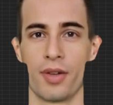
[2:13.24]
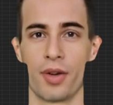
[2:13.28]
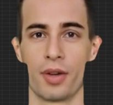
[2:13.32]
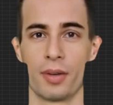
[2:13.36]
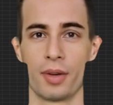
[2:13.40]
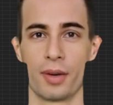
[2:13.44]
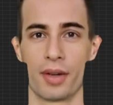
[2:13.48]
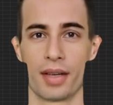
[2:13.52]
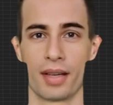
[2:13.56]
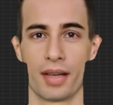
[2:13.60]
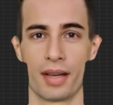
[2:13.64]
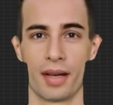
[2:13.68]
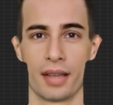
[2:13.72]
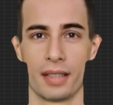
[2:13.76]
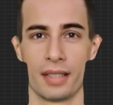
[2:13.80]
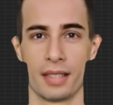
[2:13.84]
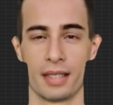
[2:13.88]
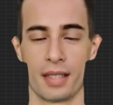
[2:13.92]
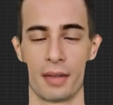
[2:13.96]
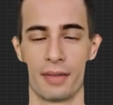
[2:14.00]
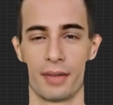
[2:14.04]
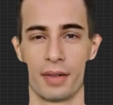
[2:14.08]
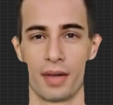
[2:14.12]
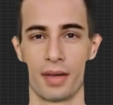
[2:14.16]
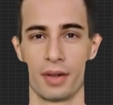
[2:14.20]
of OpenAI's
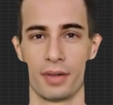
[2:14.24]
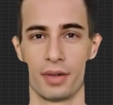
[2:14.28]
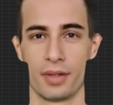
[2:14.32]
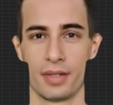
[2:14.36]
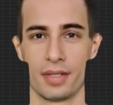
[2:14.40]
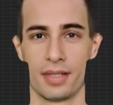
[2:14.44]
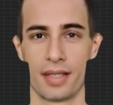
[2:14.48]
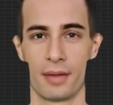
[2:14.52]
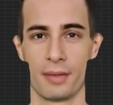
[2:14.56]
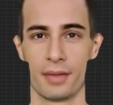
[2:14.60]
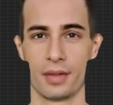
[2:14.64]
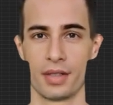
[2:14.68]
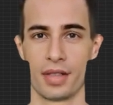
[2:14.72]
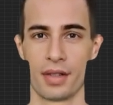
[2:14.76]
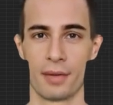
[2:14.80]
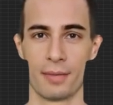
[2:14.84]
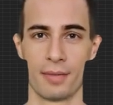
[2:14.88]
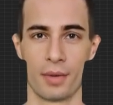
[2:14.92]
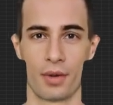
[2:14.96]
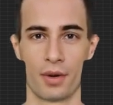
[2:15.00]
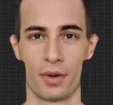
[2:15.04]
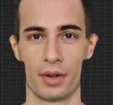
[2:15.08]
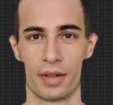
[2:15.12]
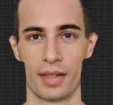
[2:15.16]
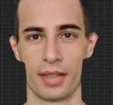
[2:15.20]
770
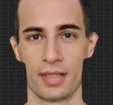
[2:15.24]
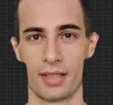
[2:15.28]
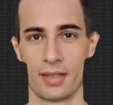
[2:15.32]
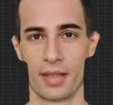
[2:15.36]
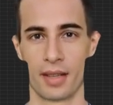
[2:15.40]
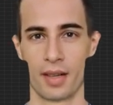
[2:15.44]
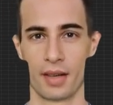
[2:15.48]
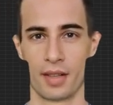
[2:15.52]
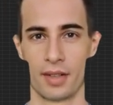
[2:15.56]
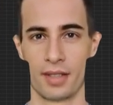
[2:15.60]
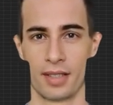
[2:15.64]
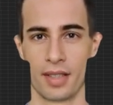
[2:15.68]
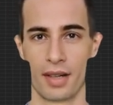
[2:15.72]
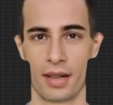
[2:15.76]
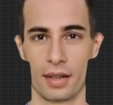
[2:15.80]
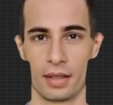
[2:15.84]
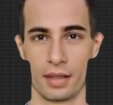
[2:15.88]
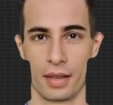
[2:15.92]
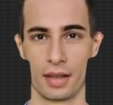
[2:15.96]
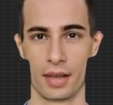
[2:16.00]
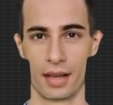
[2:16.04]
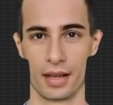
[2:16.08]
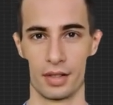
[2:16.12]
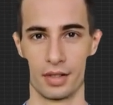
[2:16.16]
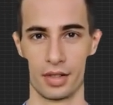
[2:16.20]
employees signed
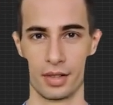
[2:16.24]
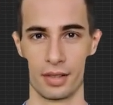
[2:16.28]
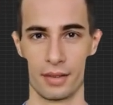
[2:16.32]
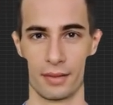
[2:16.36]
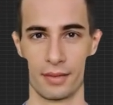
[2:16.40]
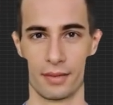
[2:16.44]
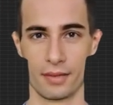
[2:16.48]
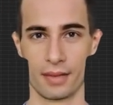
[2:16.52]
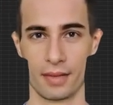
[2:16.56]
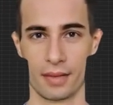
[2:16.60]
the letter.